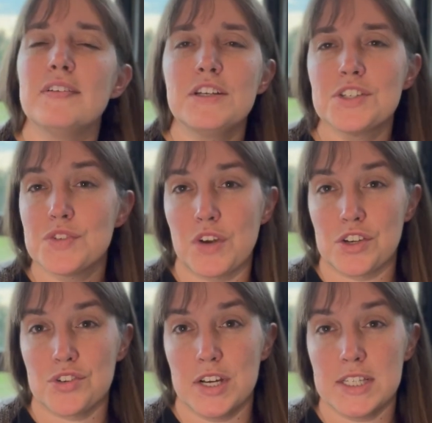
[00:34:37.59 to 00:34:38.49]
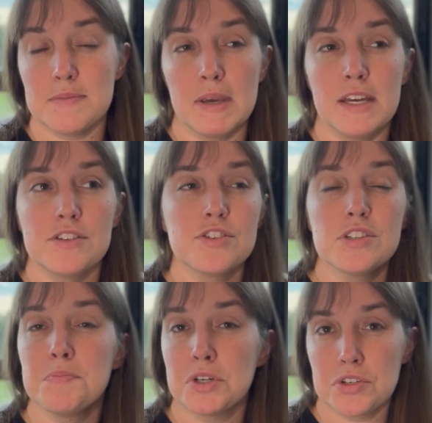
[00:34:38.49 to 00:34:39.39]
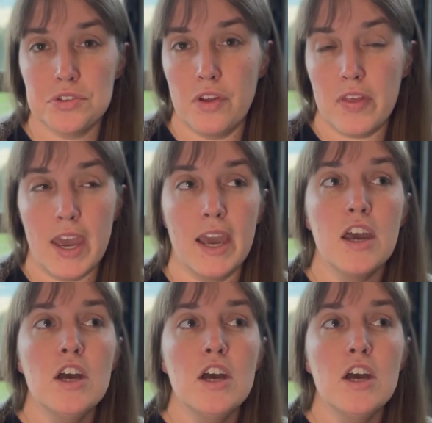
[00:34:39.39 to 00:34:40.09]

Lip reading: just frustrates me. It's just a personal thing.